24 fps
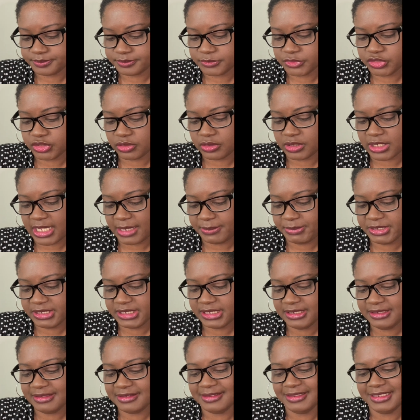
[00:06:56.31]
Yo, I put
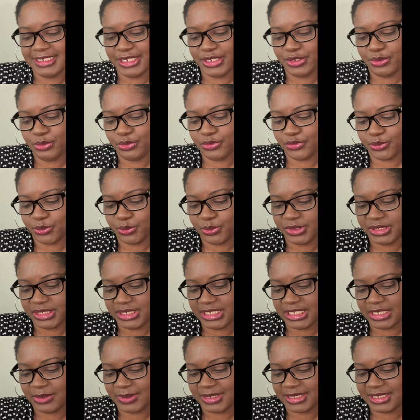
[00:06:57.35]
these nails on and
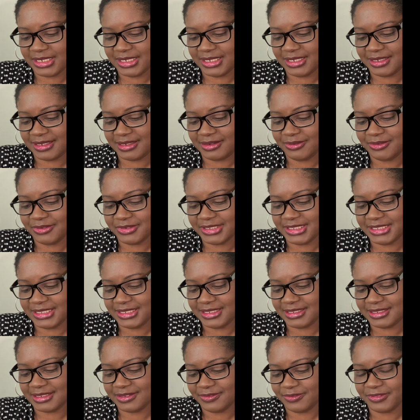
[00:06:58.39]
now I can't hardly
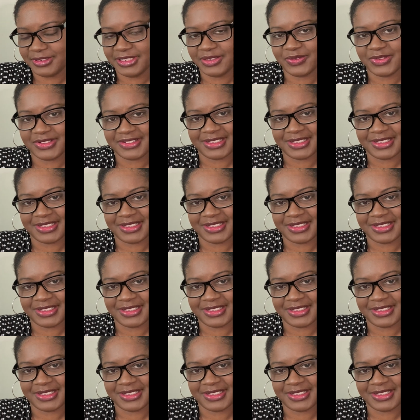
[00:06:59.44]
get the fragrance